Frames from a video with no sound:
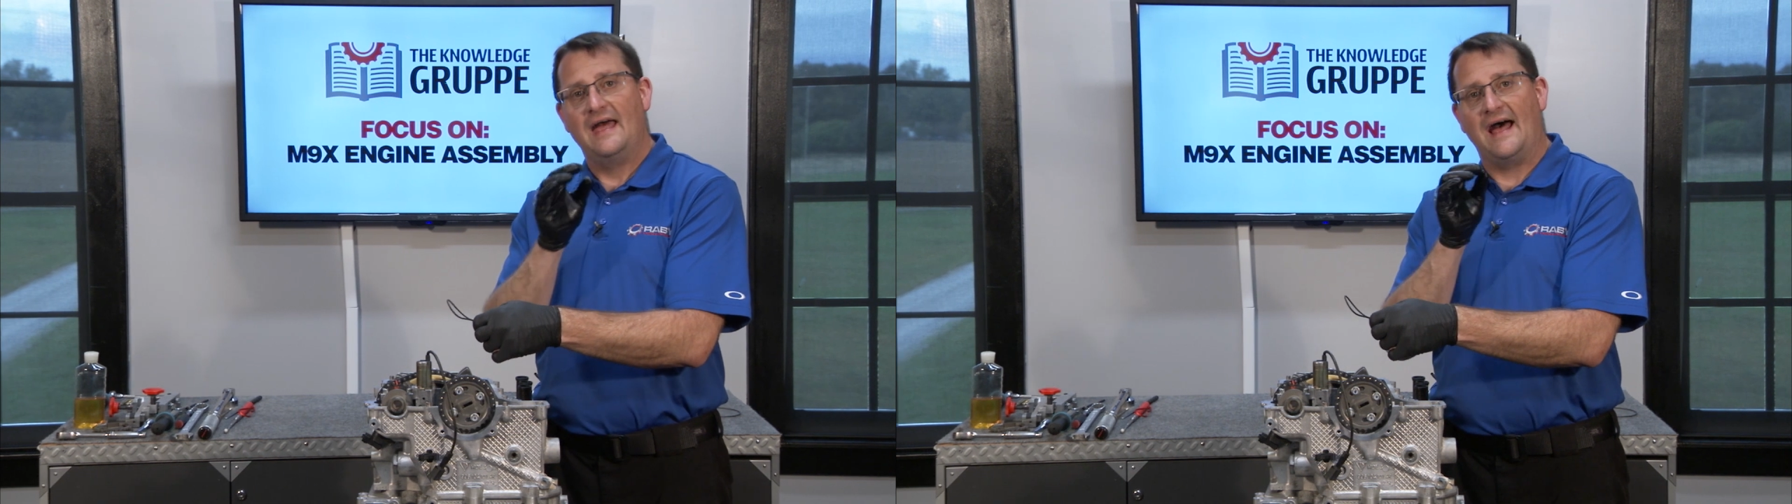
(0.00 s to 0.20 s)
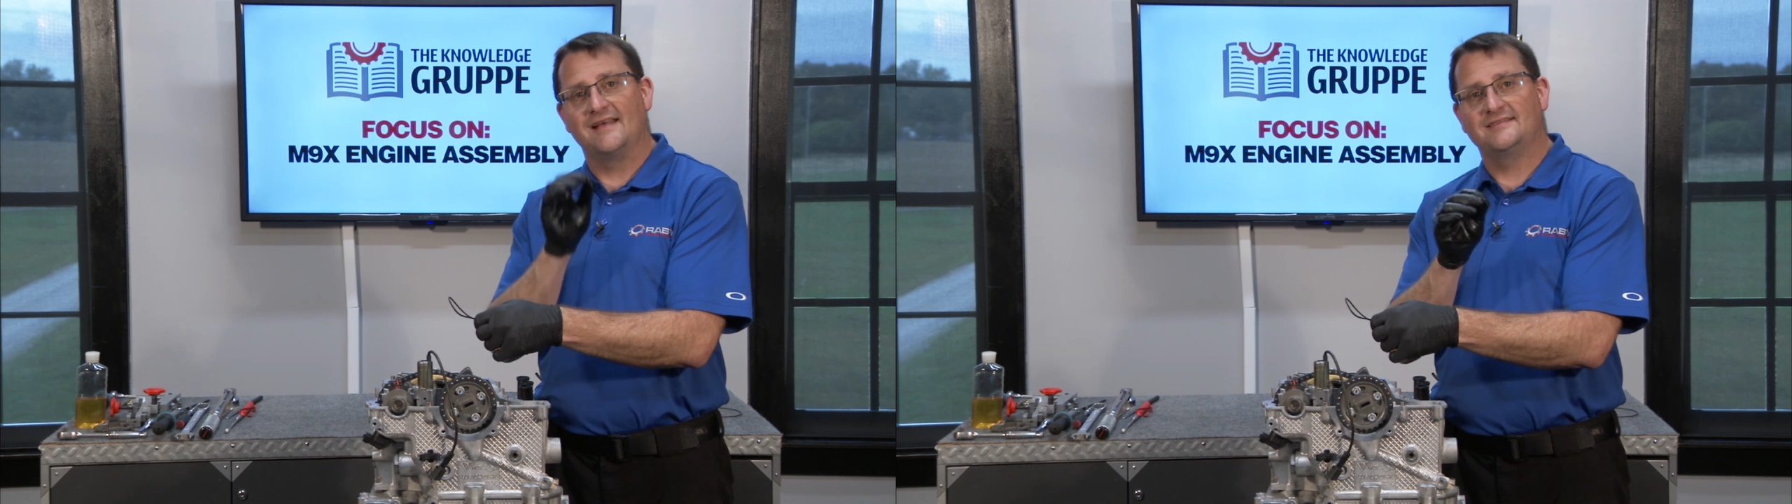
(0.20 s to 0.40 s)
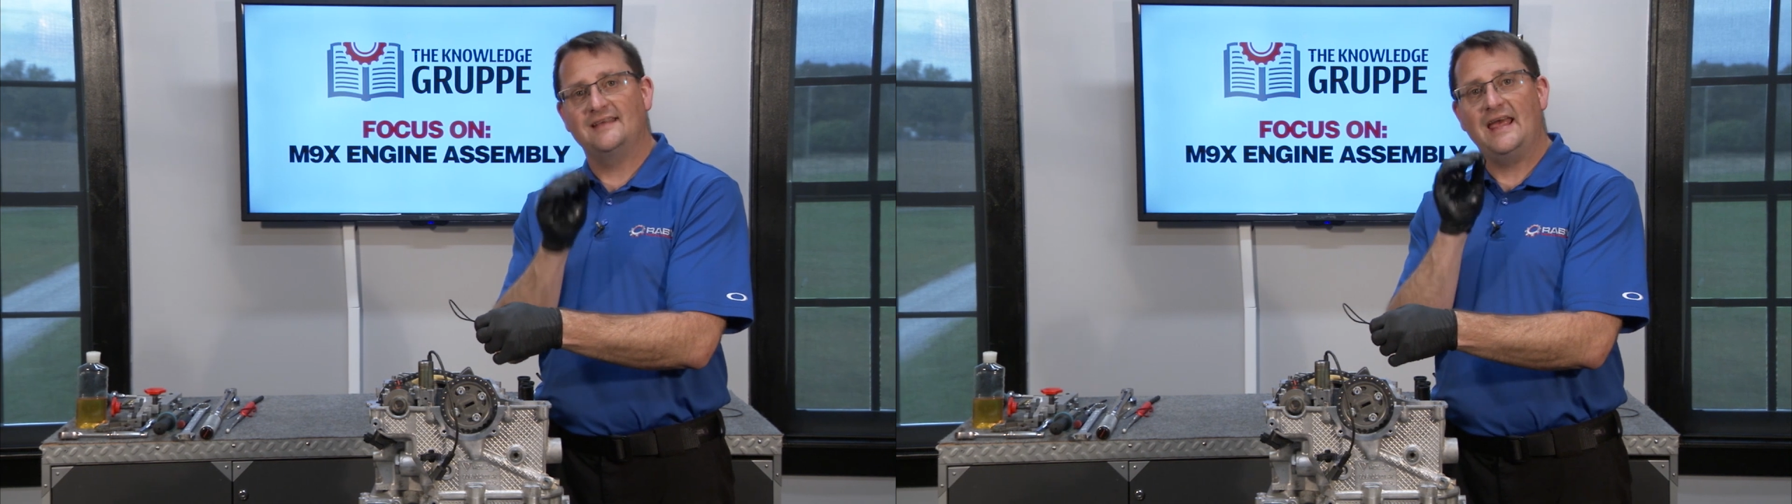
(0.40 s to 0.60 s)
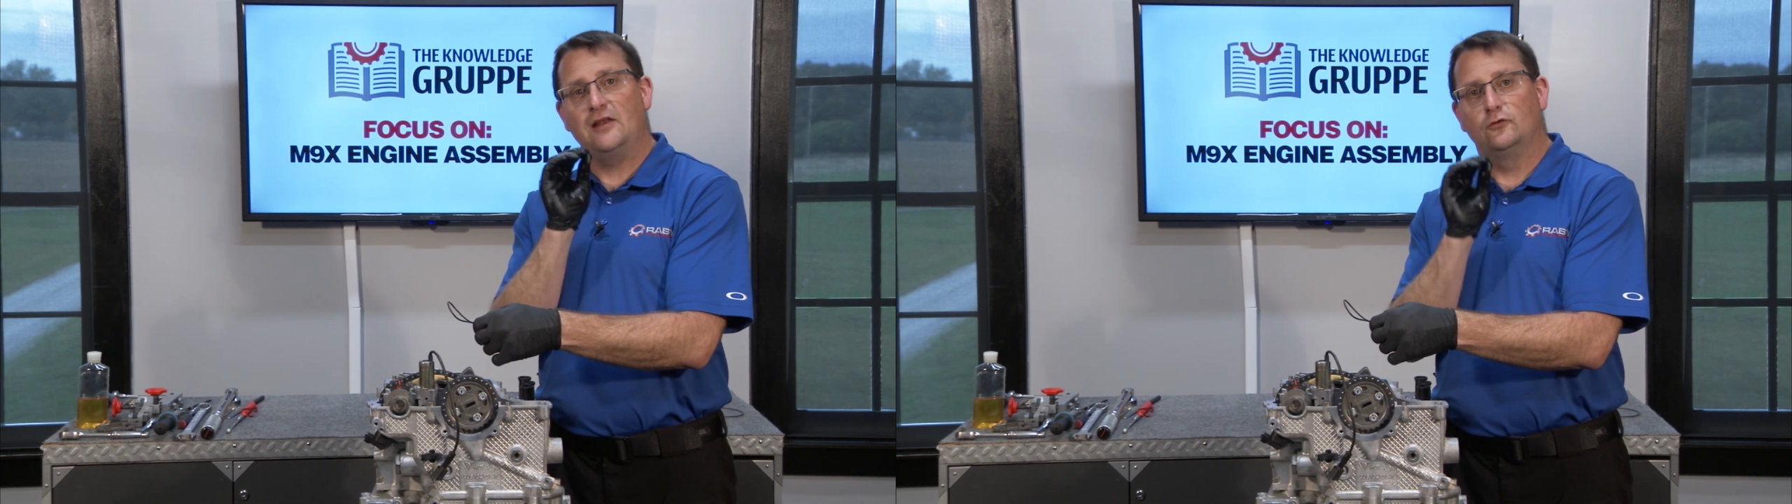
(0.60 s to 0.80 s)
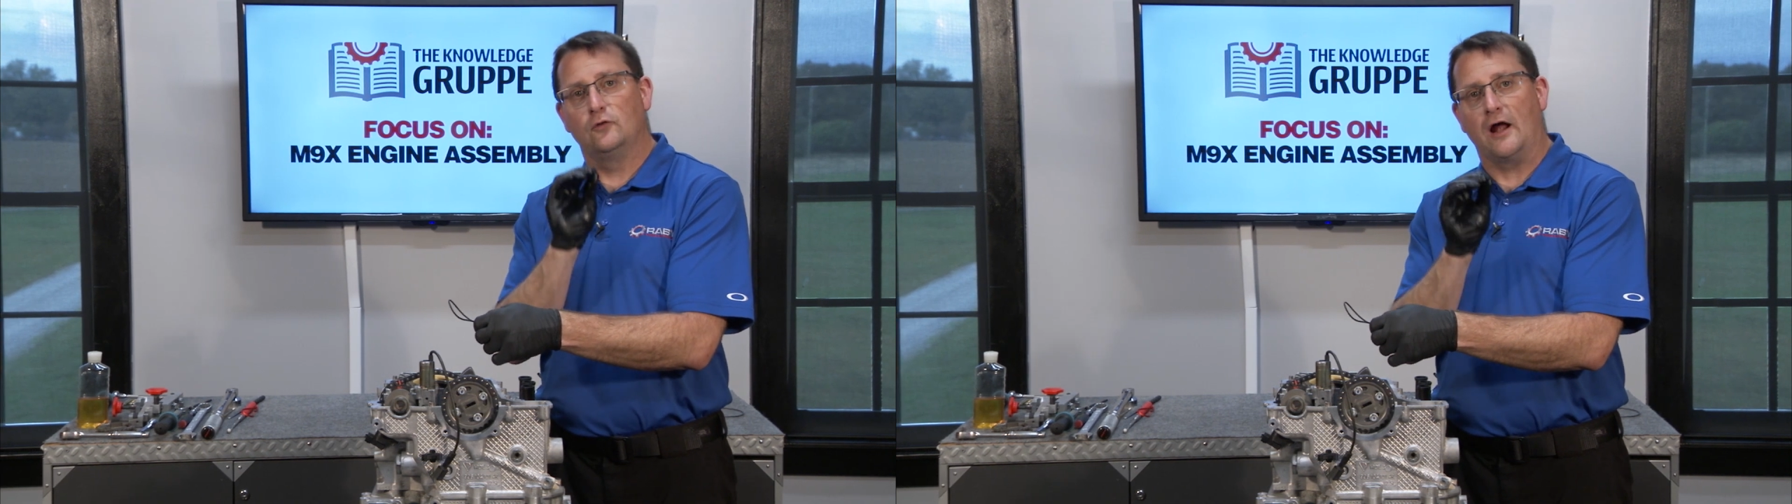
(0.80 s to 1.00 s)
I say
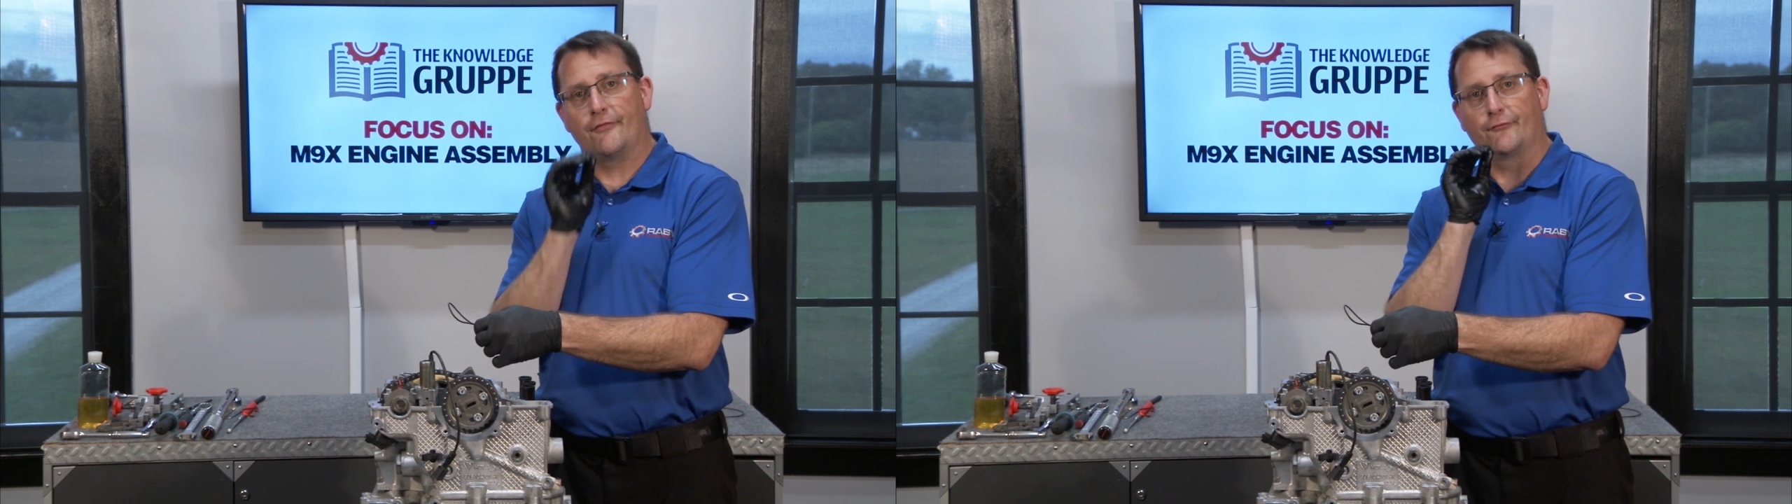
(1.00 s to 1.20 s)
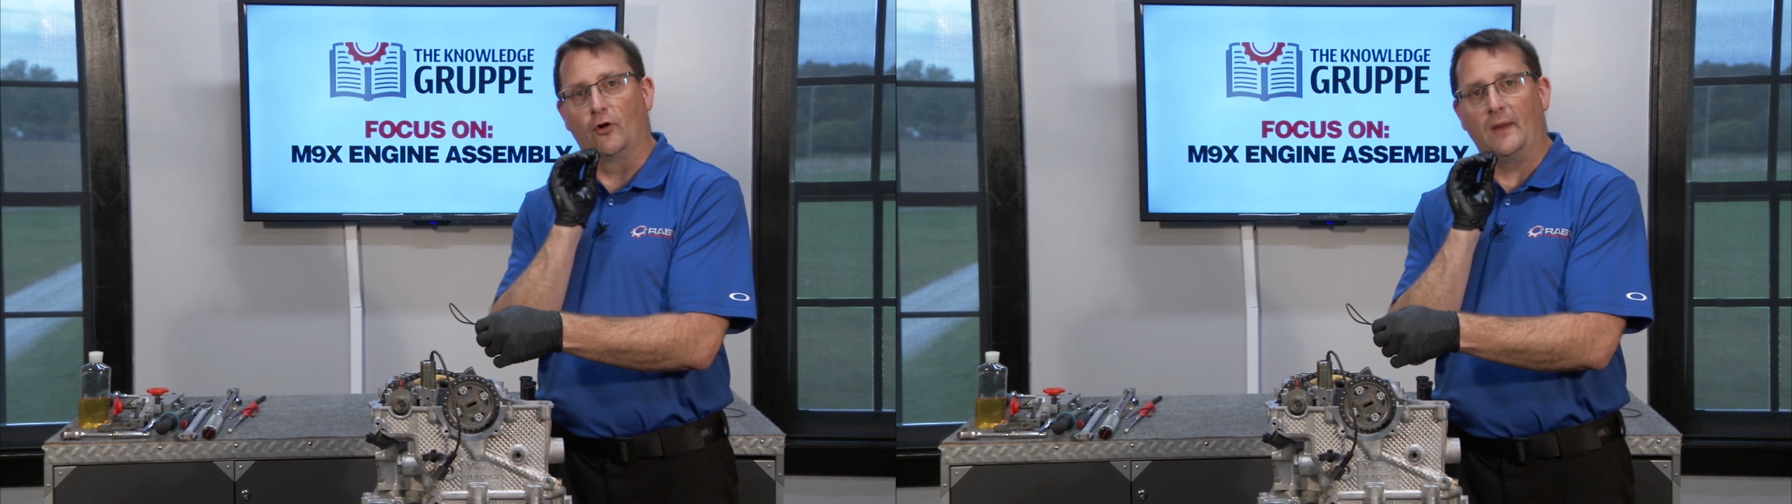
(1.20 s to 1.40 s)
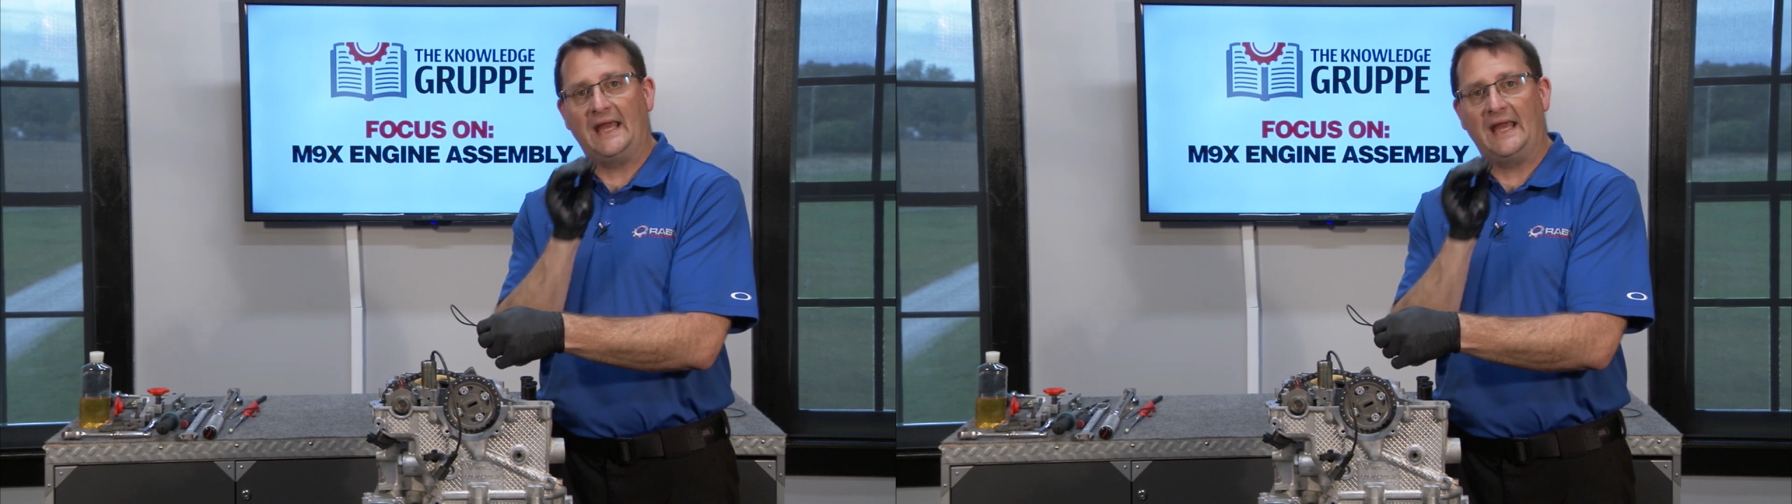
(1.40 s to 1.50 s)
do not throw